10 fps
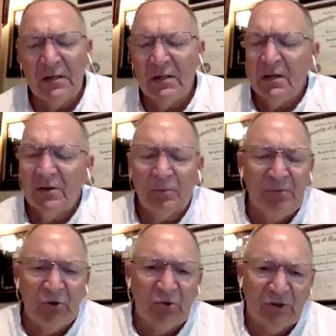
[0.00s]
The
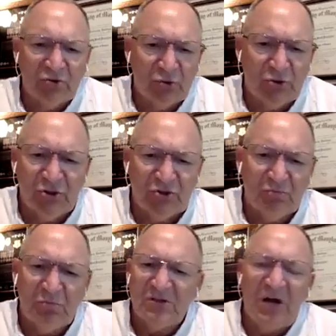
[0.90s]
buildings were just
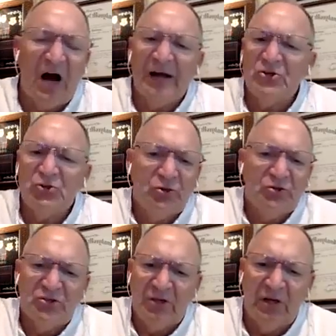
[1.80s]
as high as you could
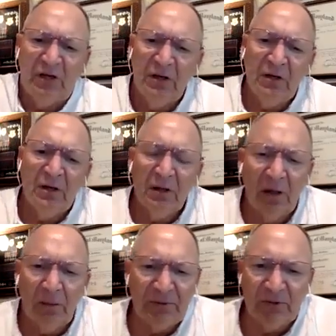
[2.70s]
see
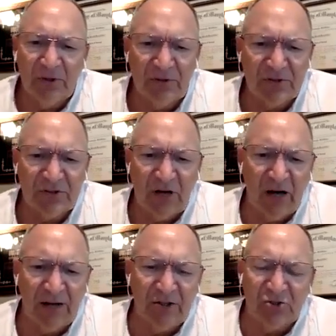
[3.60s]
up into the
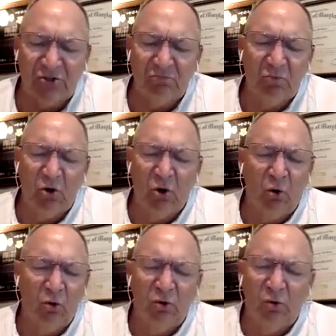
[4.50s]
sky, just
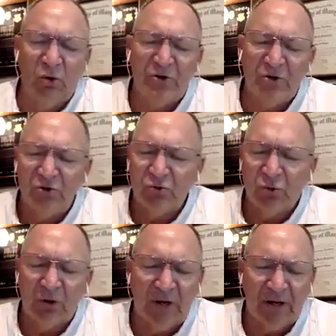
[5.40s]
gold. The windows
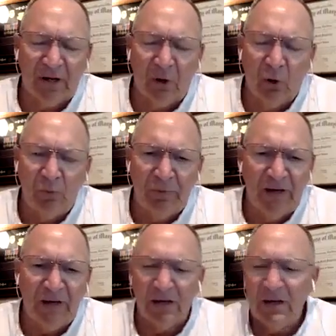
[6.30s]
were like a
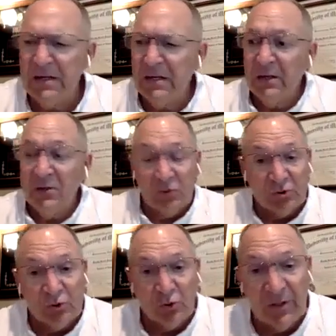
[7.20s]
opaque. The
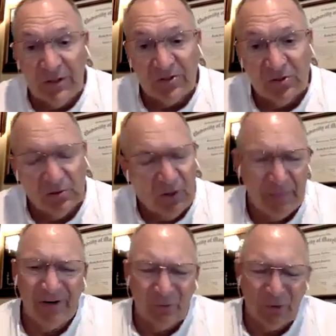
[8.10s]
streets, I mean,
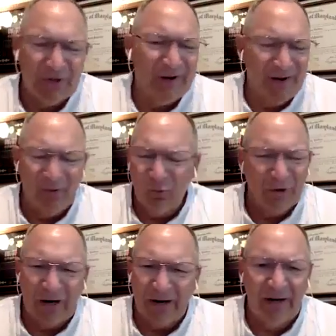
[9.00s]
there were
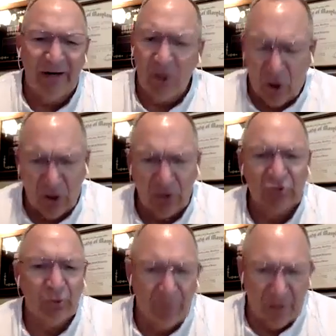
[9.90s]
not any cars or
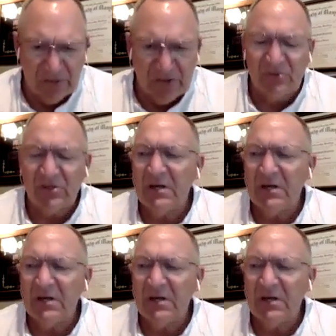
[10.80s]
buses,